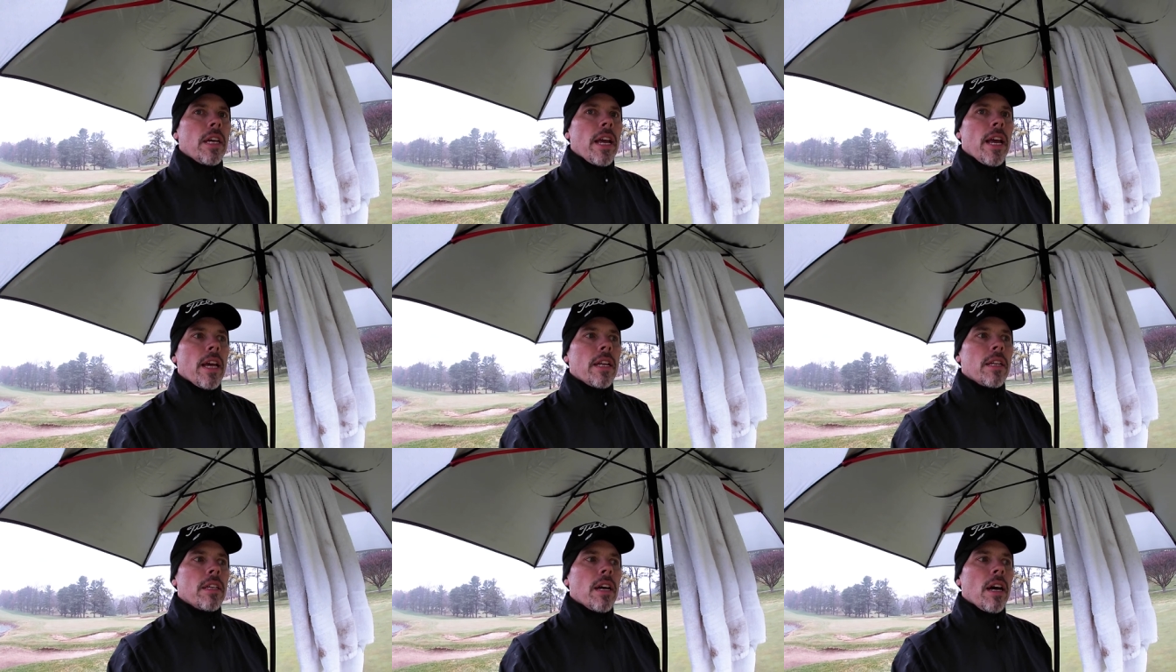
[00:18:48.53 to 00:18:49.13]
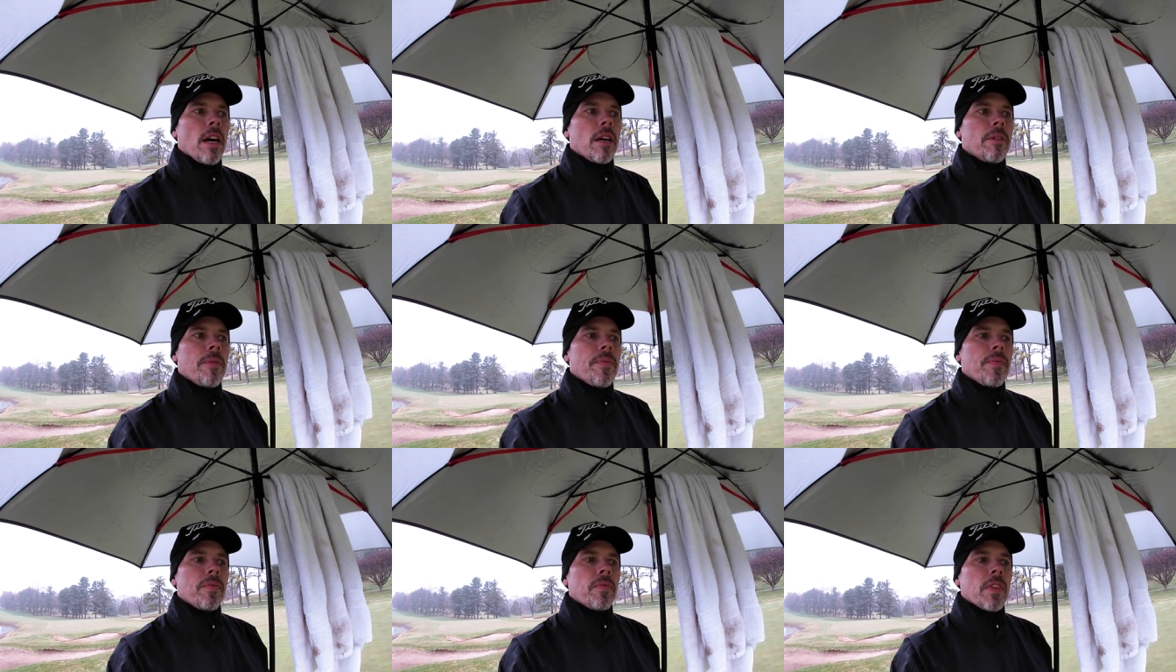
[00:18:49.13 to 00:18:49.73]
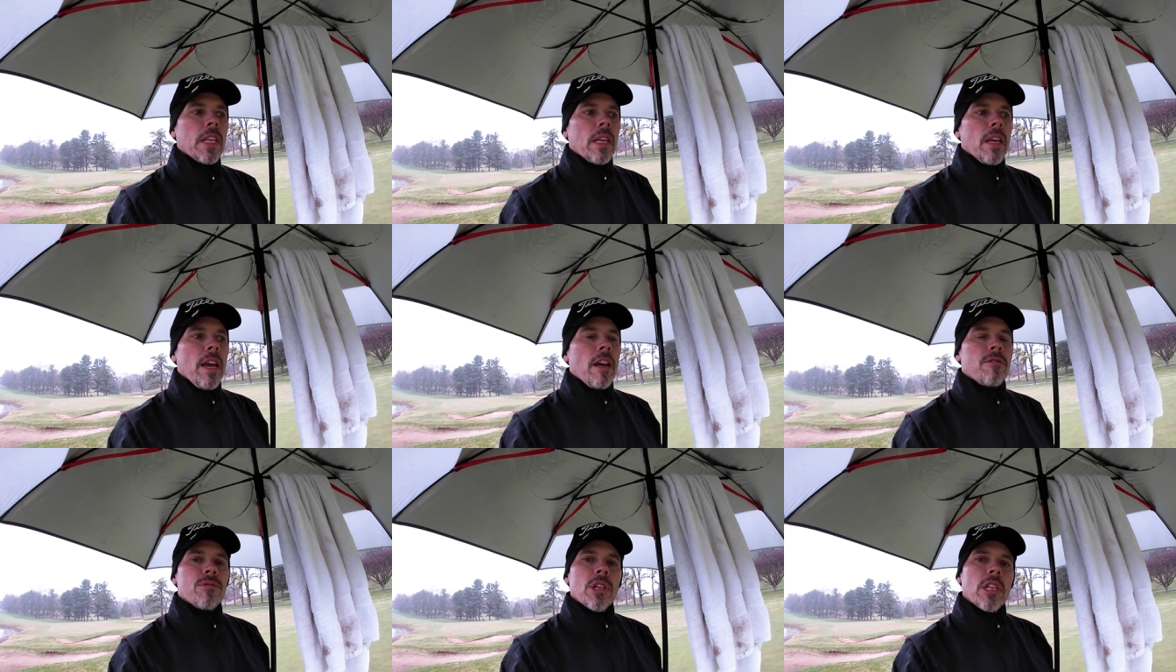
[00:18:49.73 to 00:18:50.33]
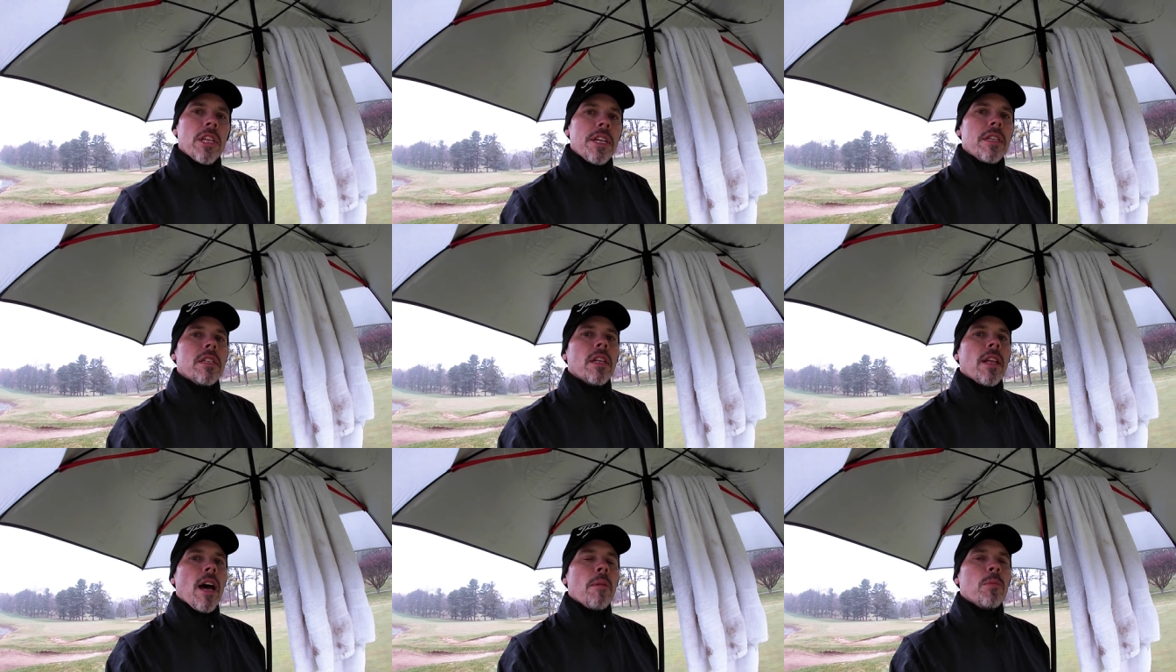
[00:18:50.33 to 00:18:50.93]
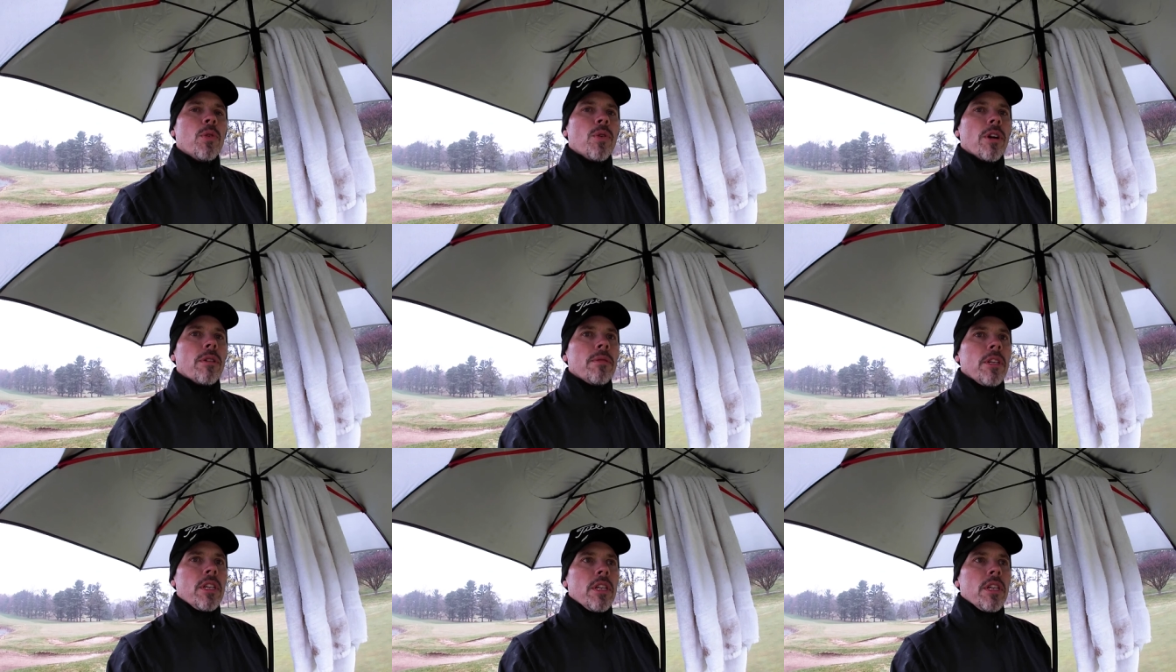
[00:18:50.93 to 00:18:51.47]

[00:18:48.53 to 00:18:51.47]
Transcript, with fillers: and, uh, and release a lot more.